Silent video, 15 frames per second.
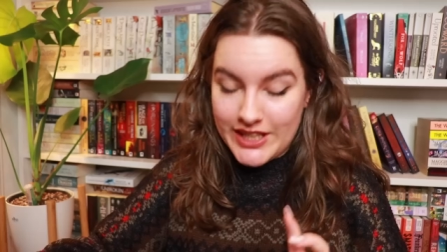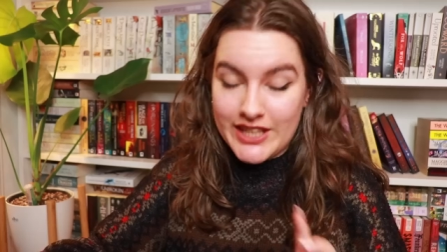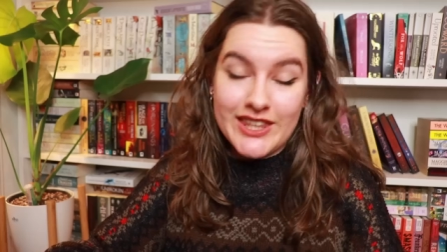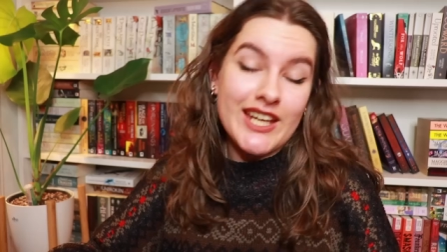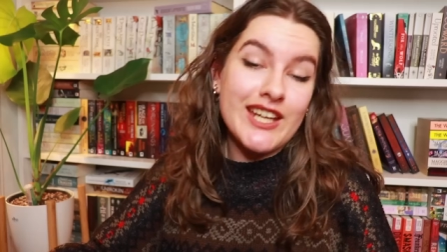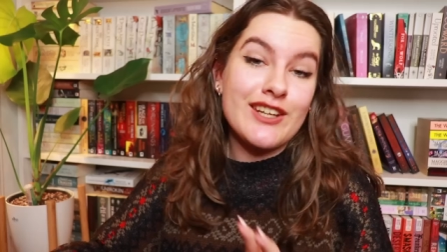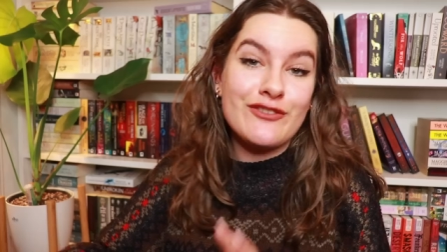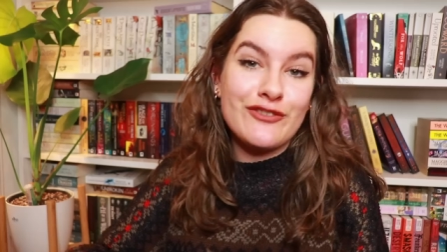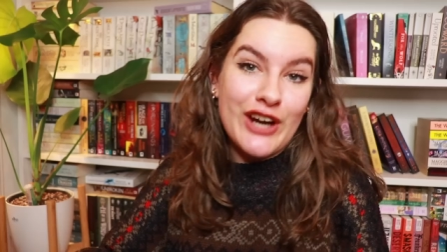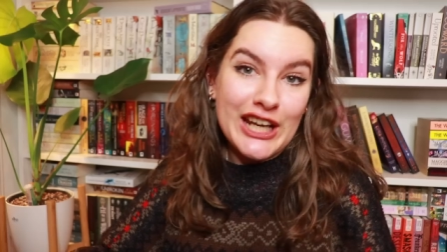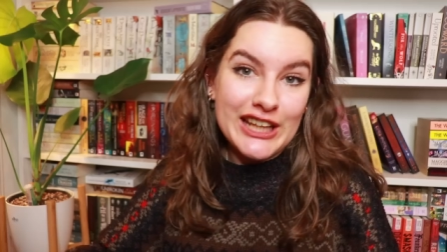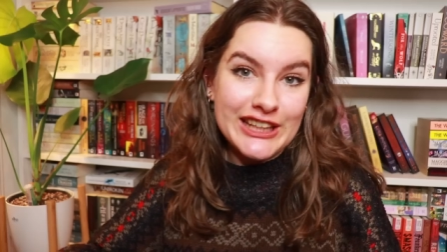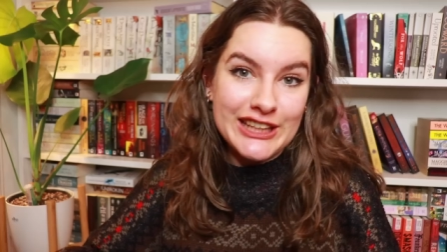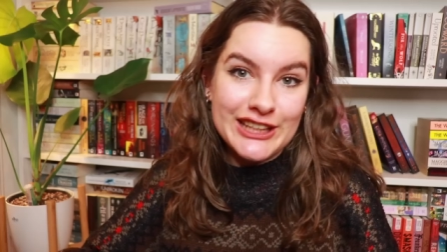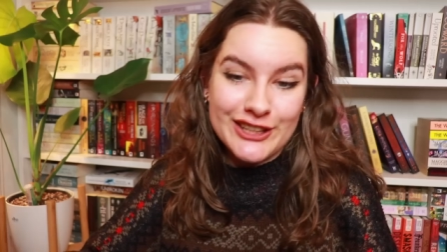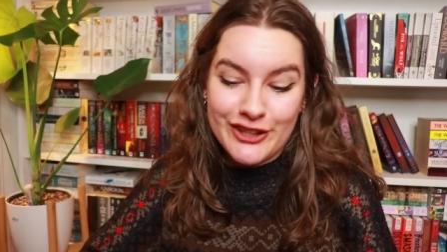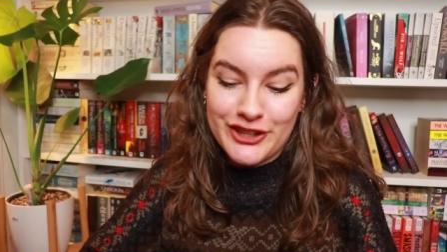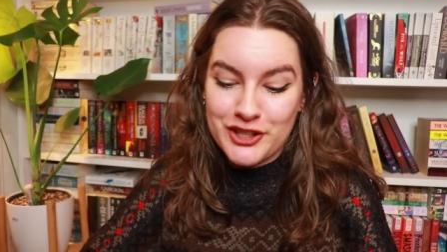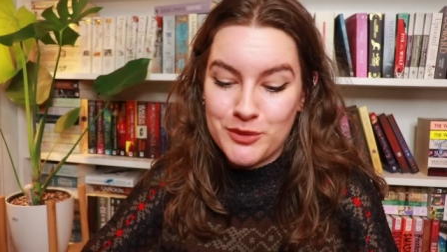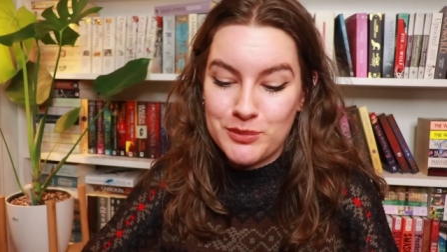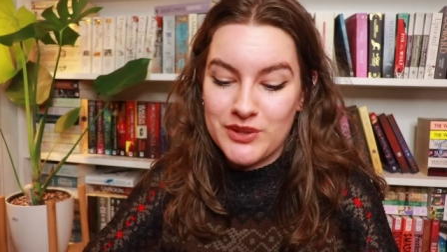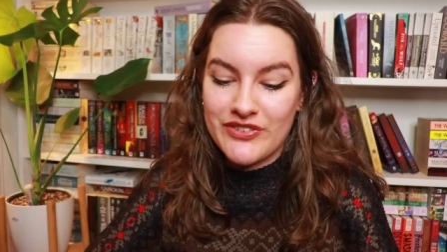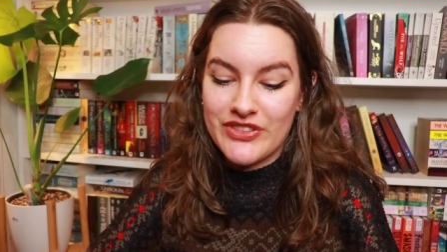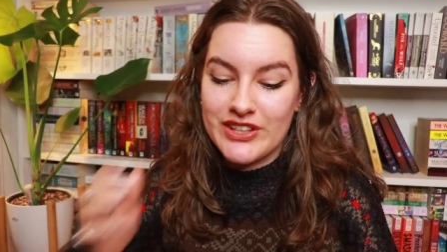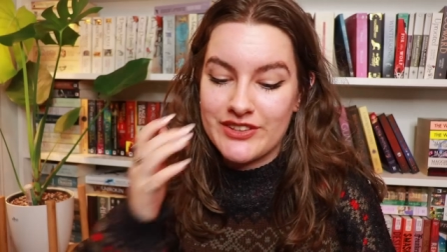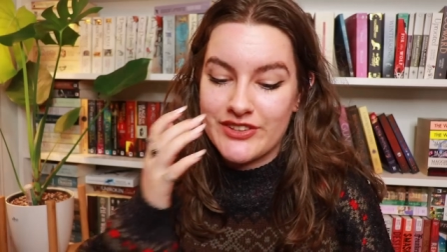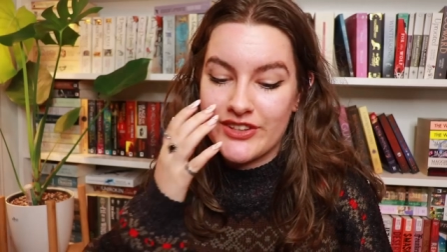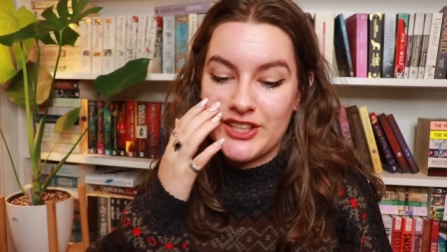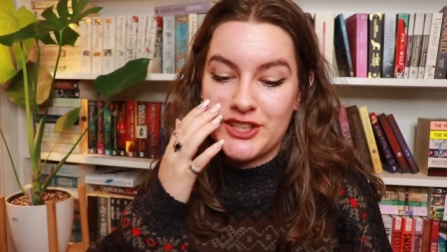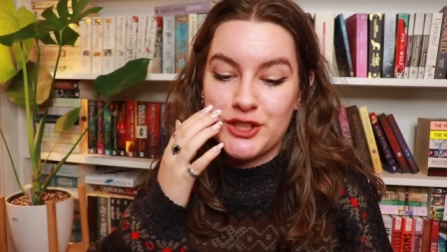And then finally, another couple of
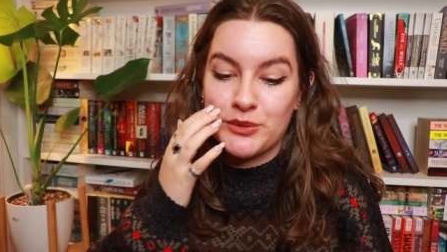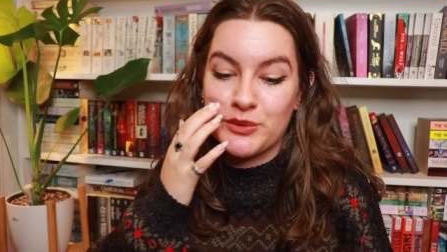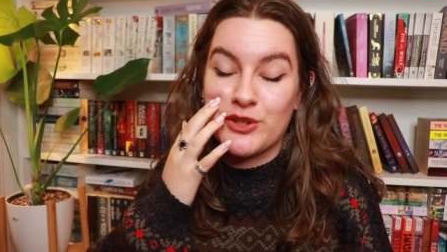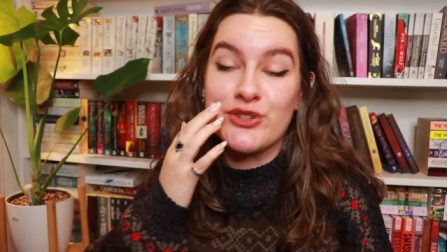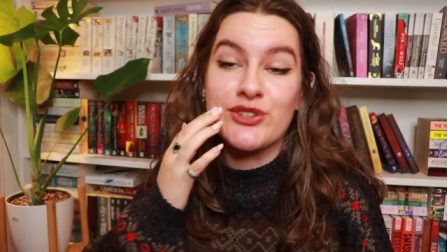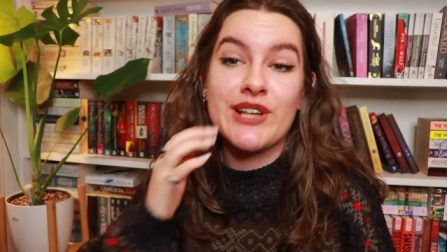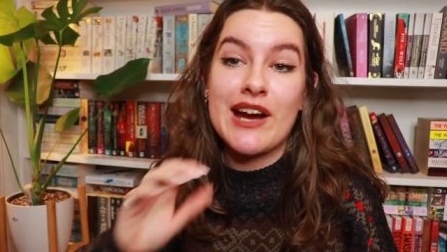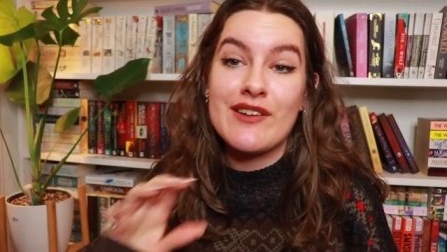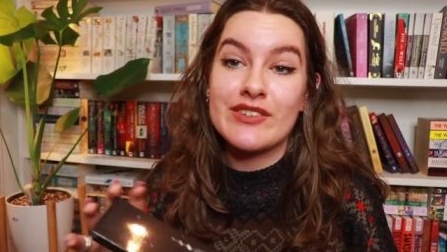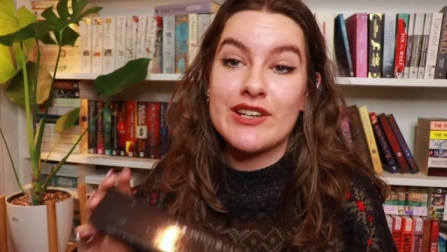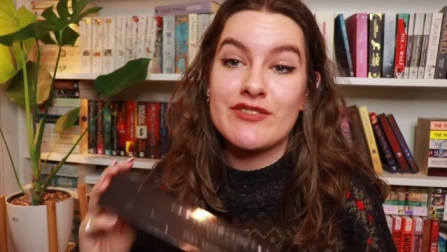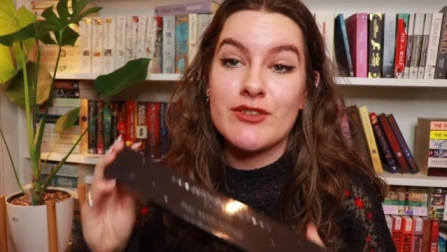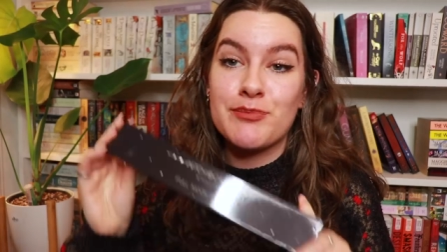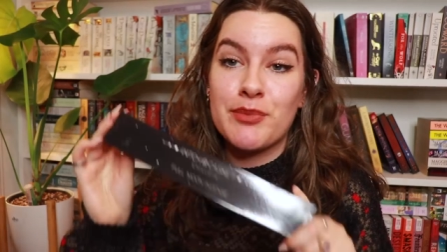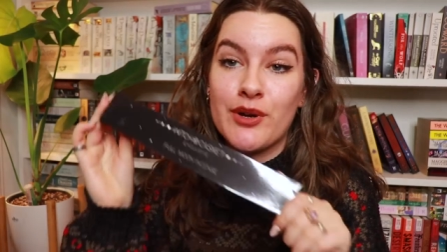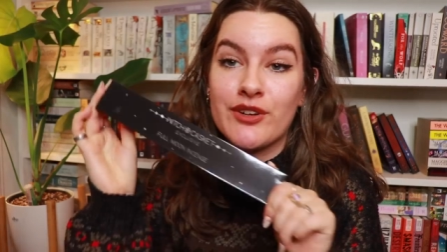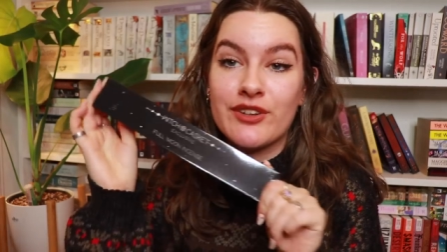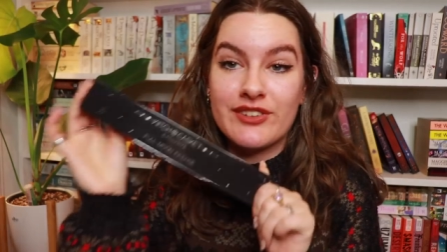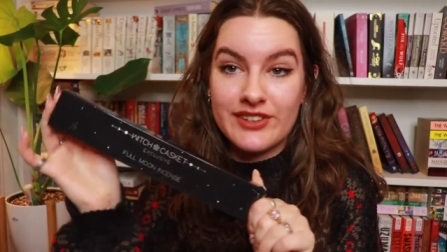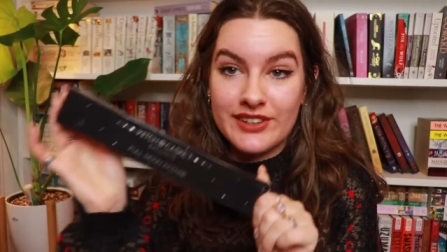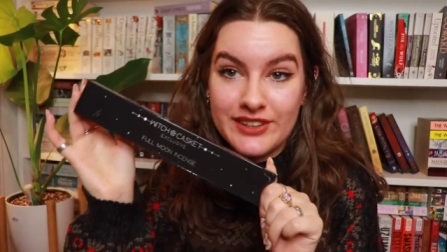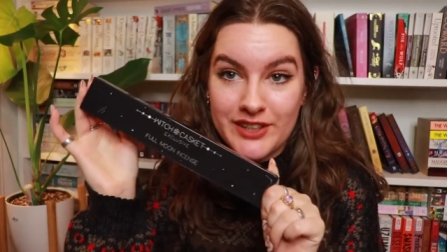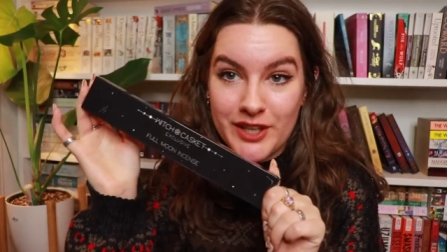things that they do also have in every box.